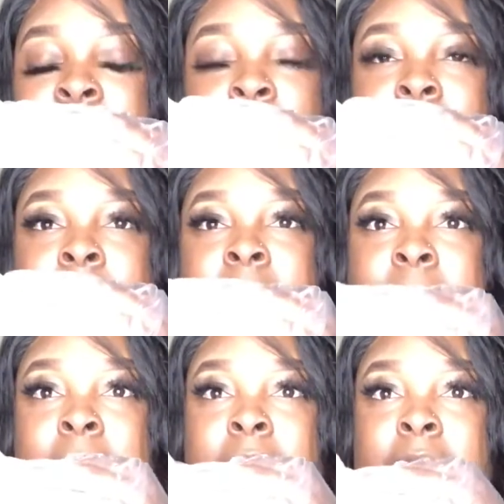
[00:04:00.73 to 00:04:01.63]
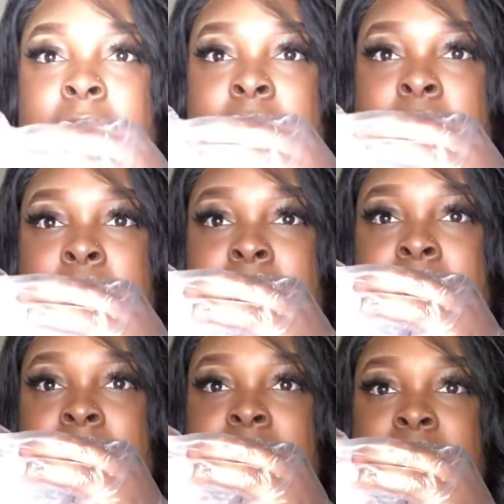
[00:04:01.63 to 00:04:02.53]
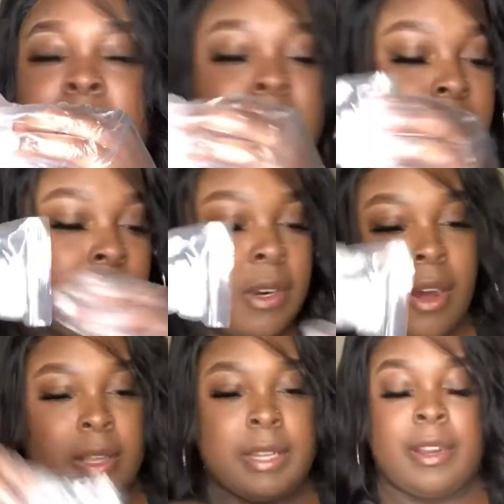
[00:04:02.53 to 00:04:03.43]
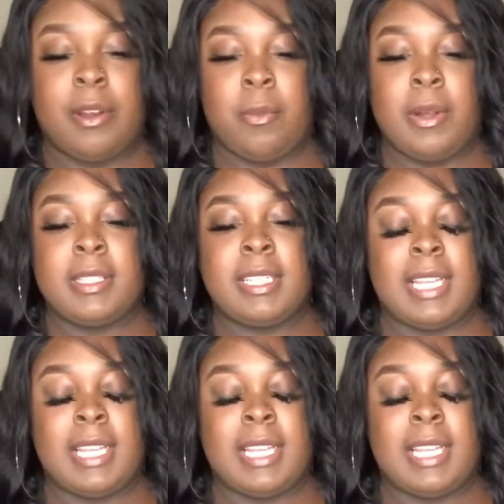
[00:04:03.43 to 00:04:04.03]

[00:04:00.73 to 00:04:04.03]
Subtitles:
ordered lip gloss tubes, and they just throw it all in there at once,